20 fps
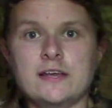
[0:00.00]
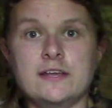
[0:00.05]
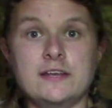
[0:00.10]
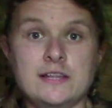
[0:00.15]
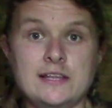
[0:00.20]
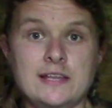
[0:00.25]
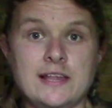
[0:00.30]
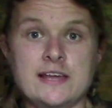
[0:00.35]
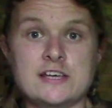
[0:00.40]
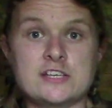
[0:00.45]
an
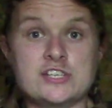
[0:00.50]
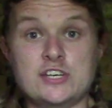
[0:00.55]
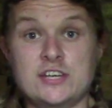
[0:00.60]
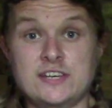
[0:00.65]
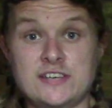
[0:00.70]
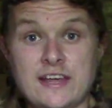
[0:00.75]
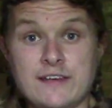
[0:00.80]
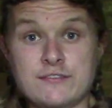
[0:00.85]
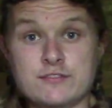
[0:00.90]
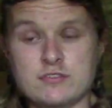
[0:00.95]
election
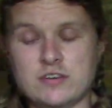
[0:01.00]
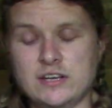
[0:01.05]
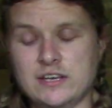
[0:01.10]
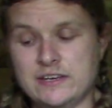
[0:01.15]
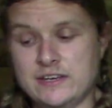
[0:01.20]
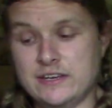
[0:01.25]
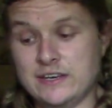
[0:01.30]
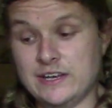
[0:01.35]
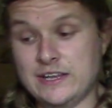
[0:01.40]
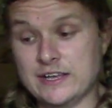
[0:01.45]
and after
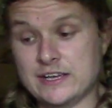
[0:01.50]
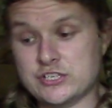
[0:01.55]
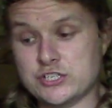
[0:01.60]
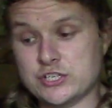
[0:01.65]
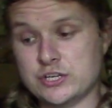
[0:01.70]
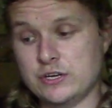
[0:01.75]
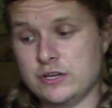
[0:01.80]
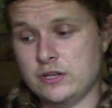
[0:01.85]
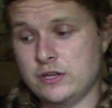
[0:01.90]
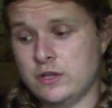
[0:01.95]
an
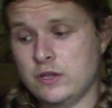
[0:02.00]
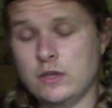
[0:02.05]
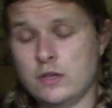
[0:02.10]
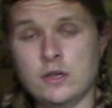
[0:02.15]
election,